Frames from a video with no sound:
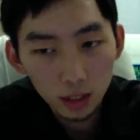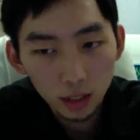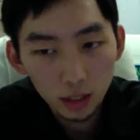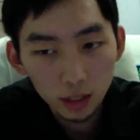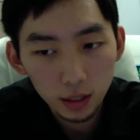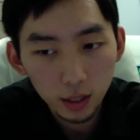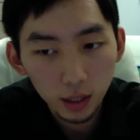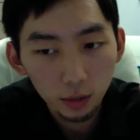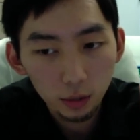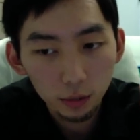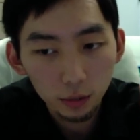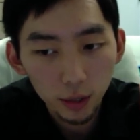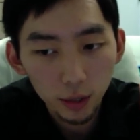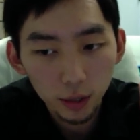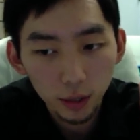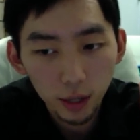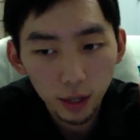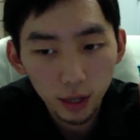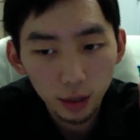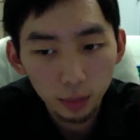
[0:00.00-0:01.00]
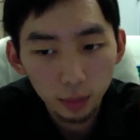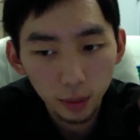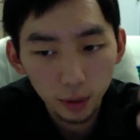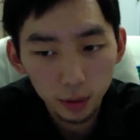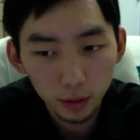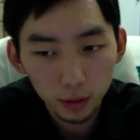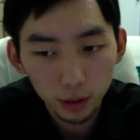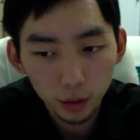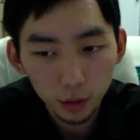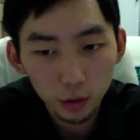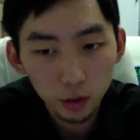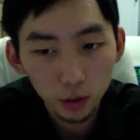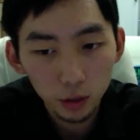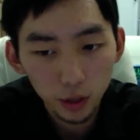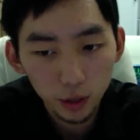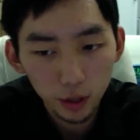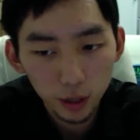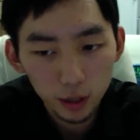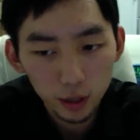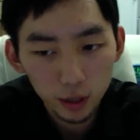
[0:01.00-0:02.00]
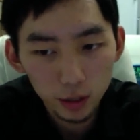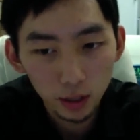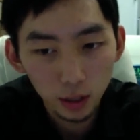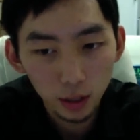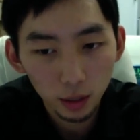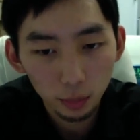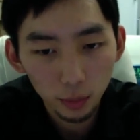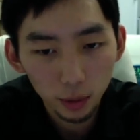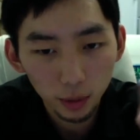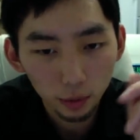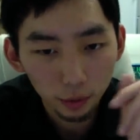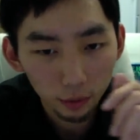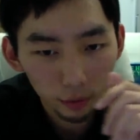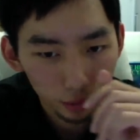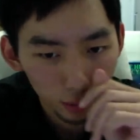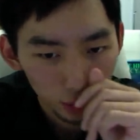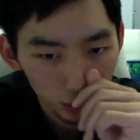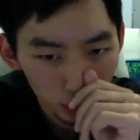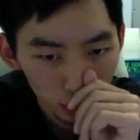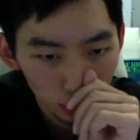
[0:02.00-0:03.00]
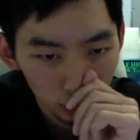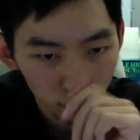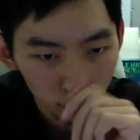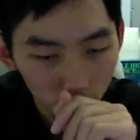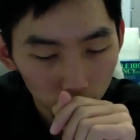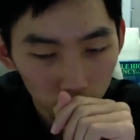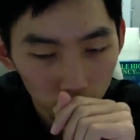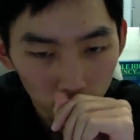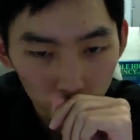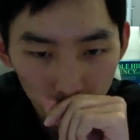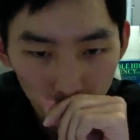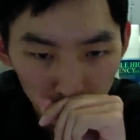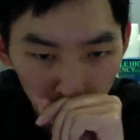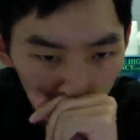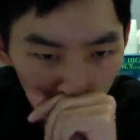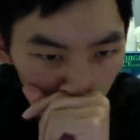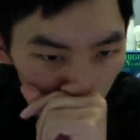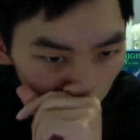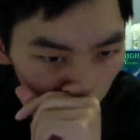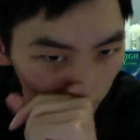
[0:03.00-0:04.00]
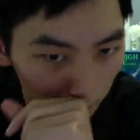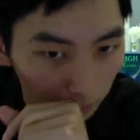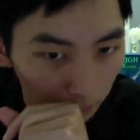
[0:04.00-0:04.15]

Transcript: and stuff like that, because usually there's still a bit of skin